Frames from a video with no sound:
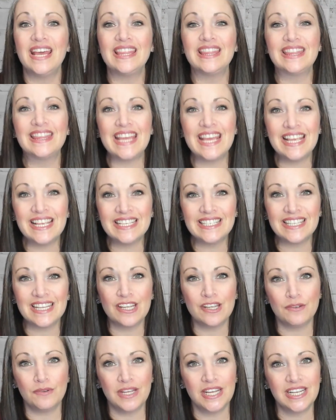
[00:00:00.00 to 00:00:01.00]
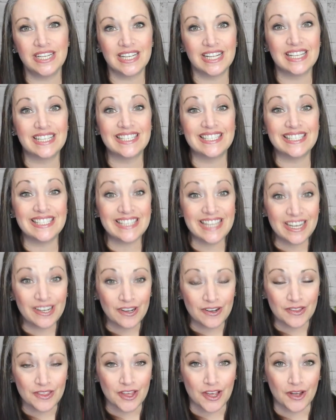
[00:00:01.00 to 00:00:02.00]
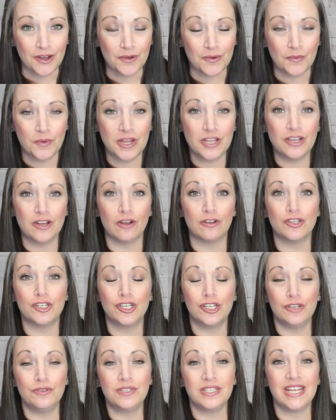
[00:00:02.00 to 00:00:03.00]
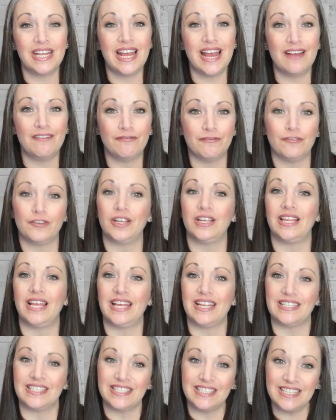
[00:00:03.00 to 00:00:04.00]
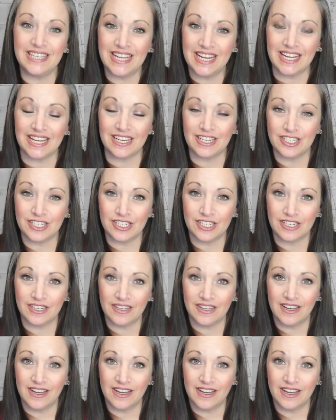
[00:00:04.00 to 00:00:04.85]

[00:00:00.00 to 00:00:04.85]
Things that you need to consider, though, when you're choosing a freelance niche